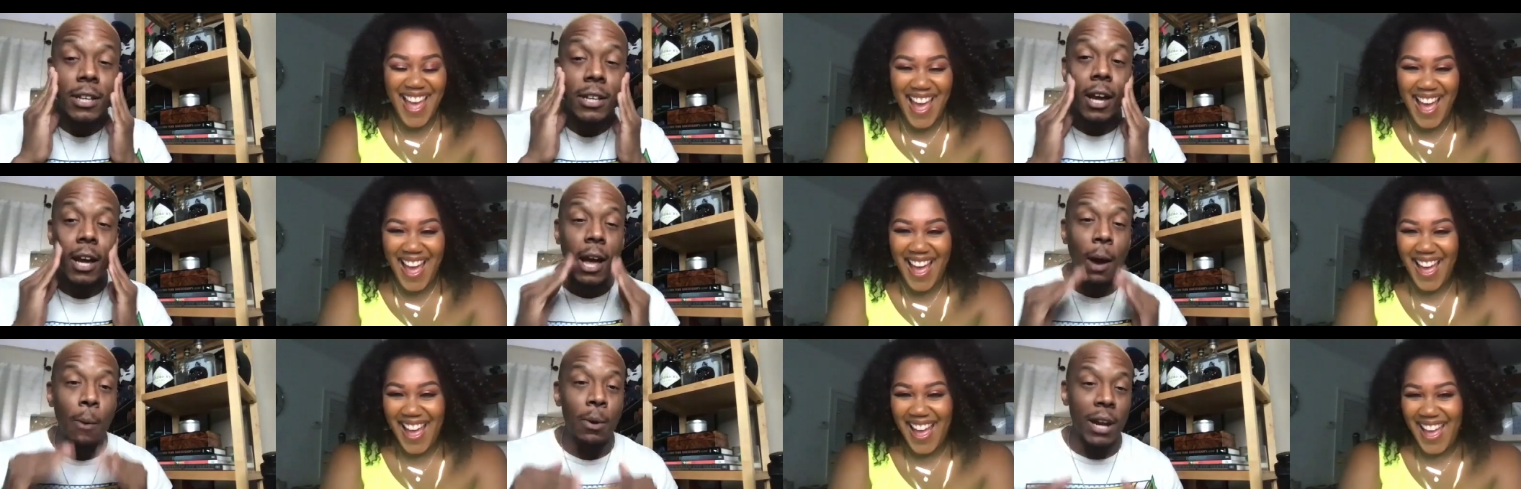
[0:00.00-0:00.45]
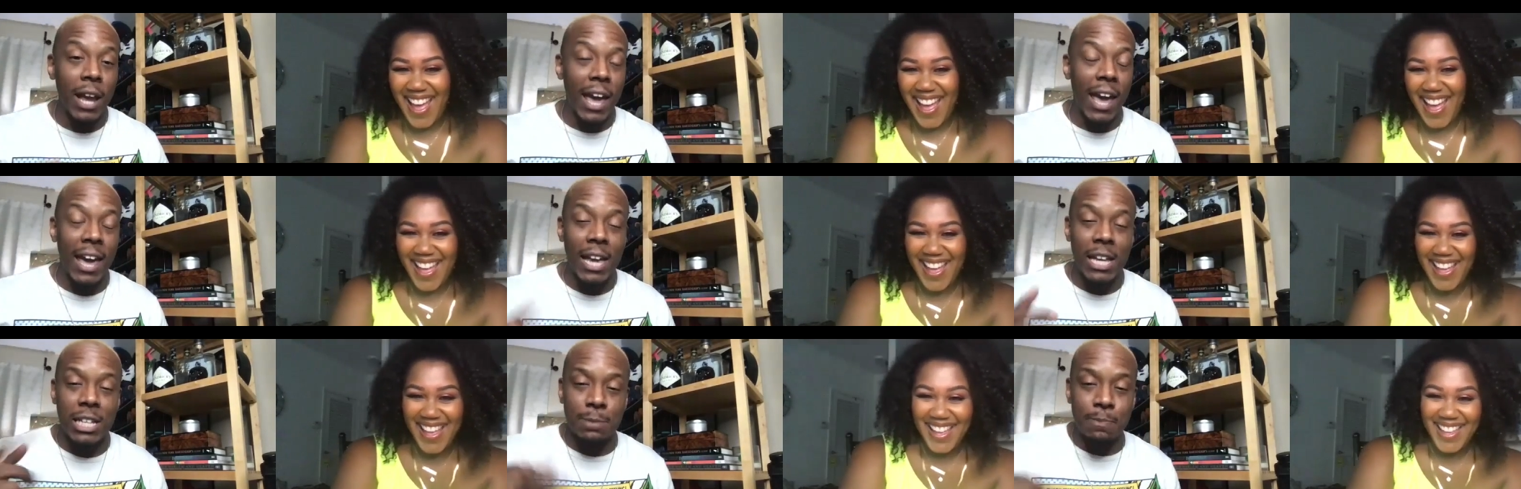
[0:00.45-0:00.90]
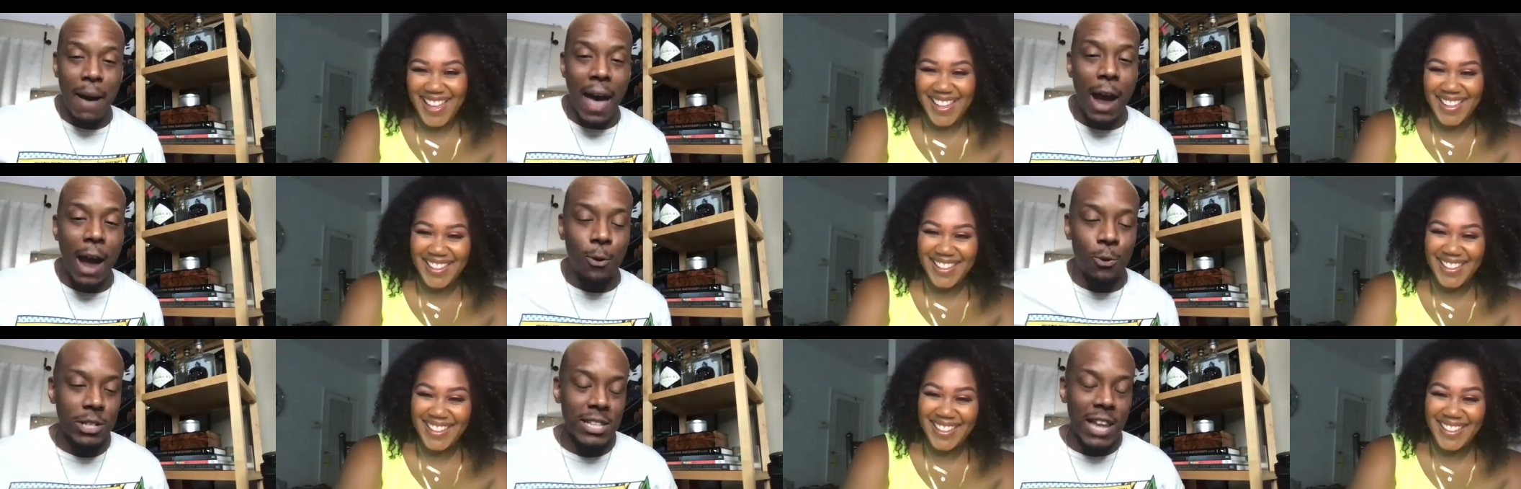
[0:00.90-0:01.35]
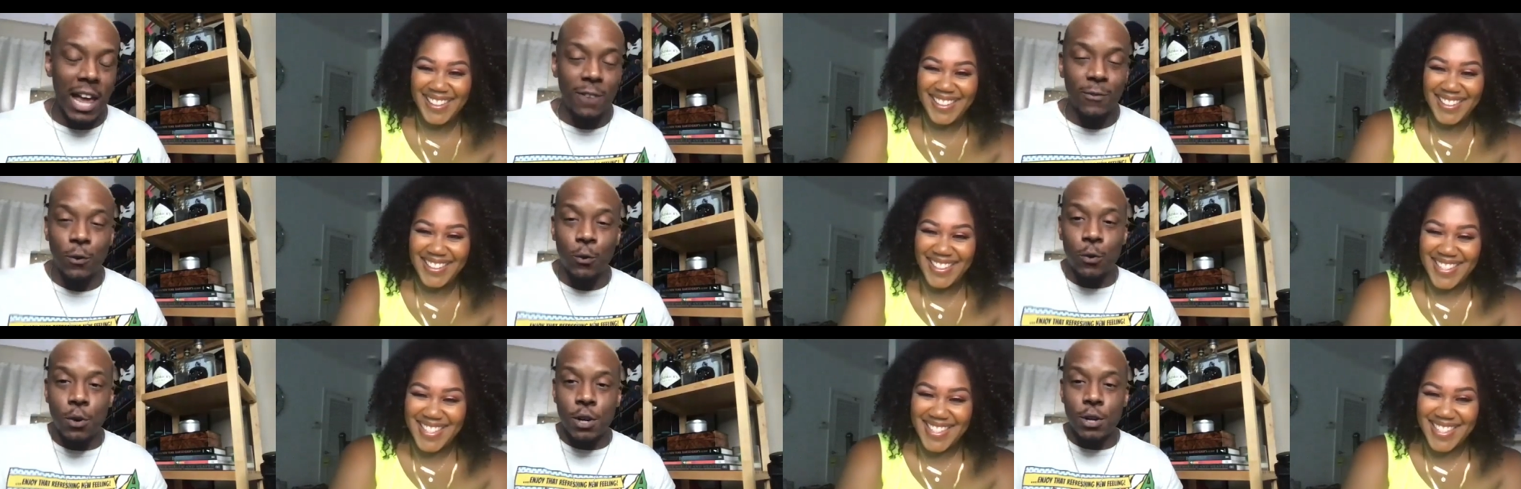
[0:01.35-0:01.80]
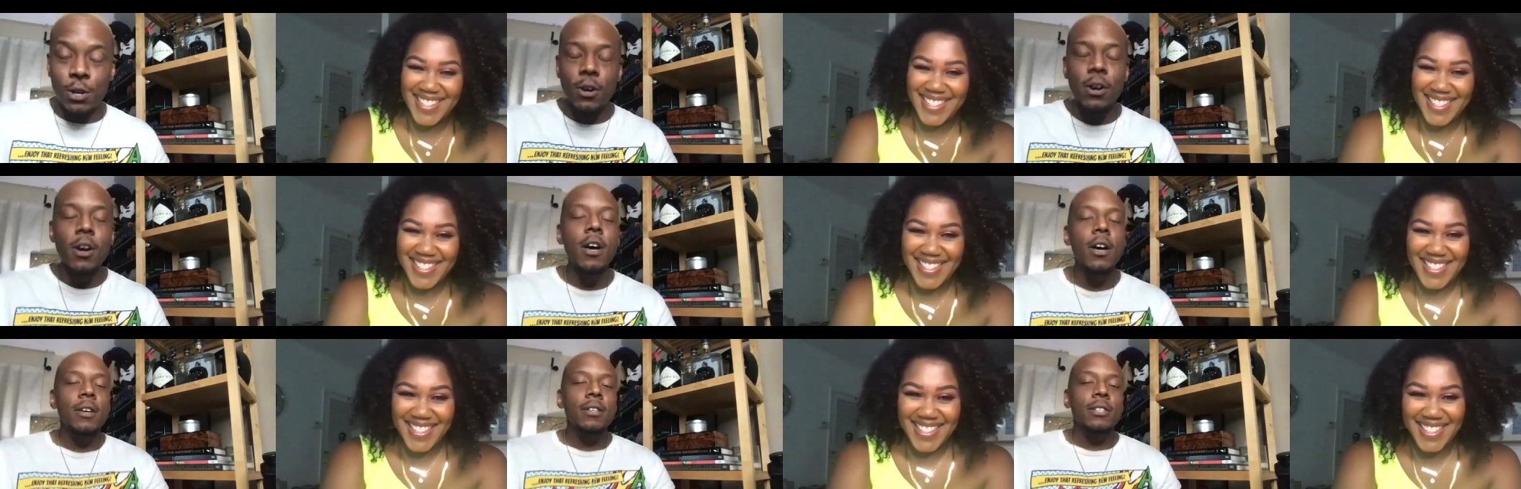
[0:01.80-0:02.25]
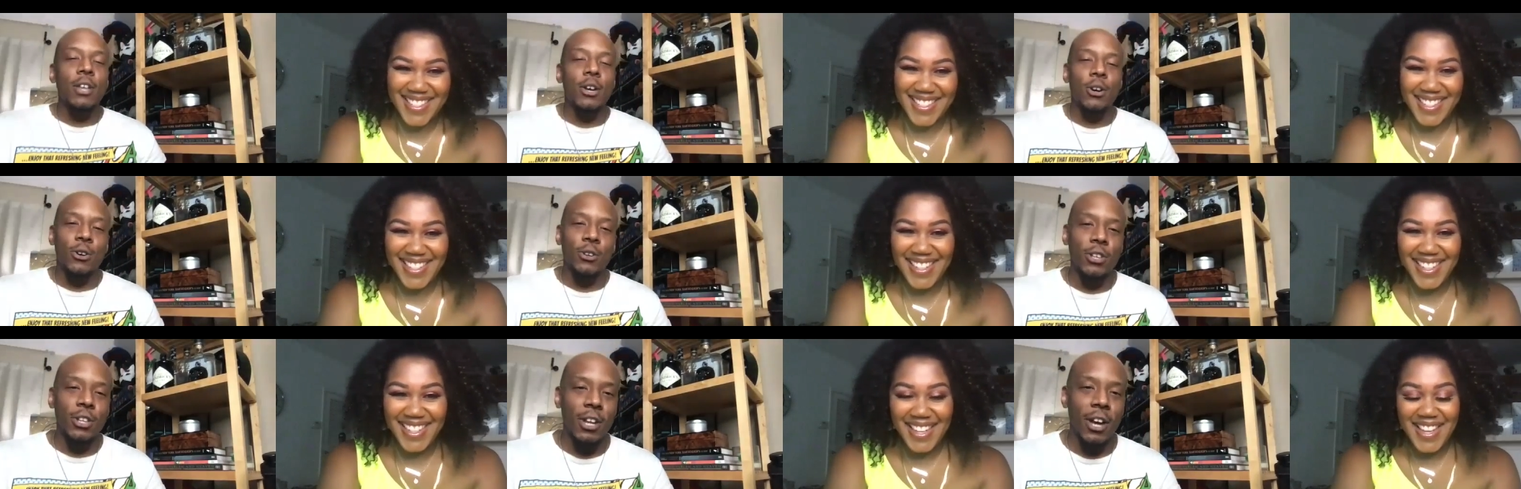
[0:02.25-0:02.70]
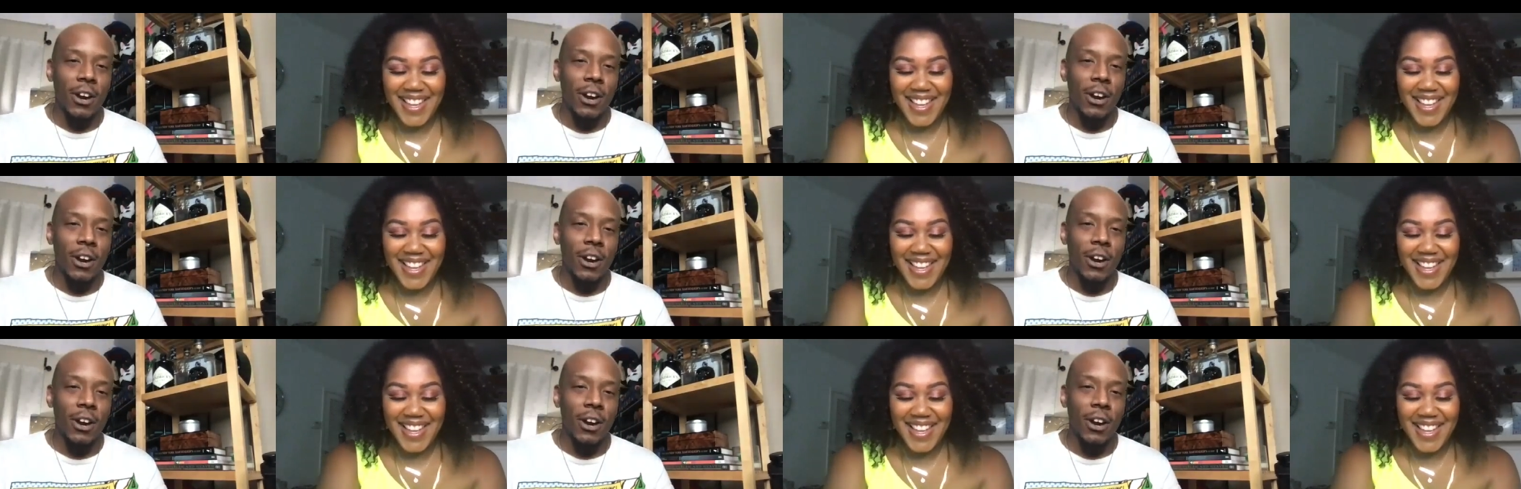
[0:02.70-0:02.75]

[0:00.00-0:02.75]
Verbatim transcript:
Speaker 1: I am going want to age backwards, like for real. So you know.